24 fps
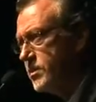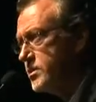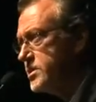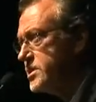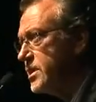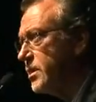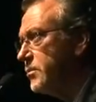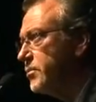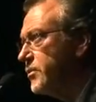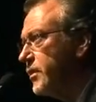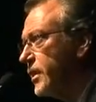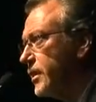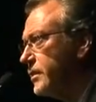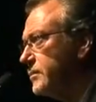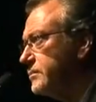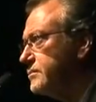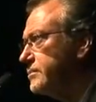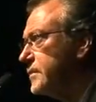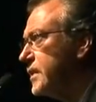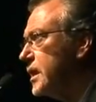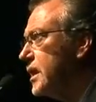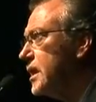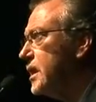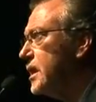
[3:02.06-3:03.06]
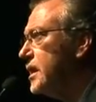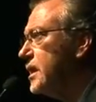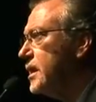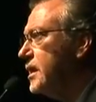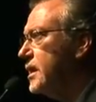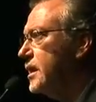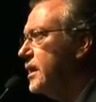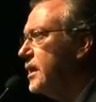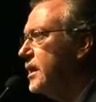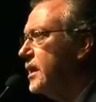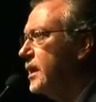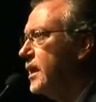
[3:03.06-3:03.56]
or something.
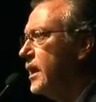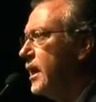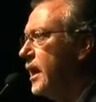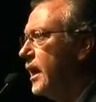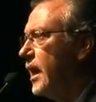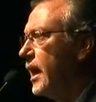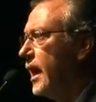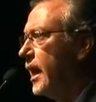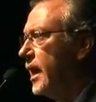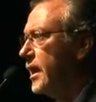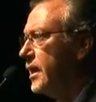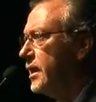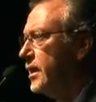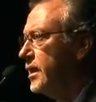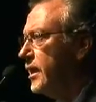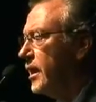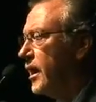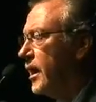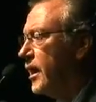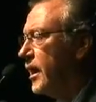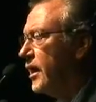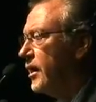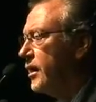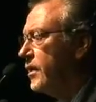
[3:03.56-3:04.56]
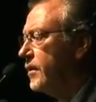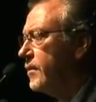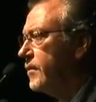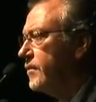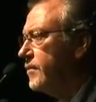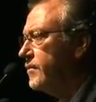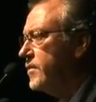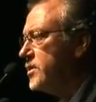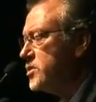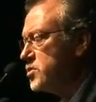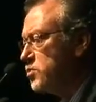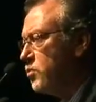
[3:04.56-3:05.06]
And
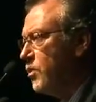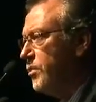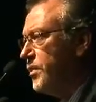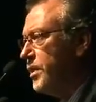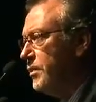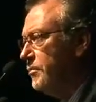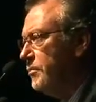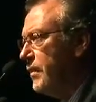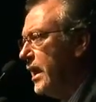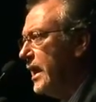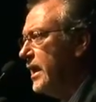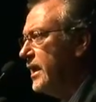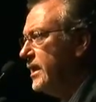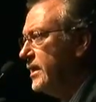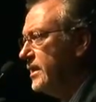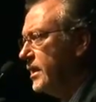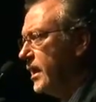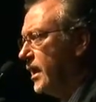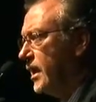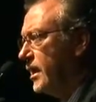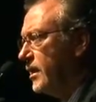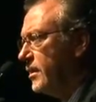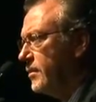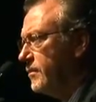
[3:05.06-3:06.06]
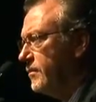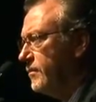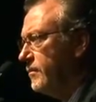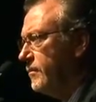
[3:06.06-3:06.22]
this woman, Melida,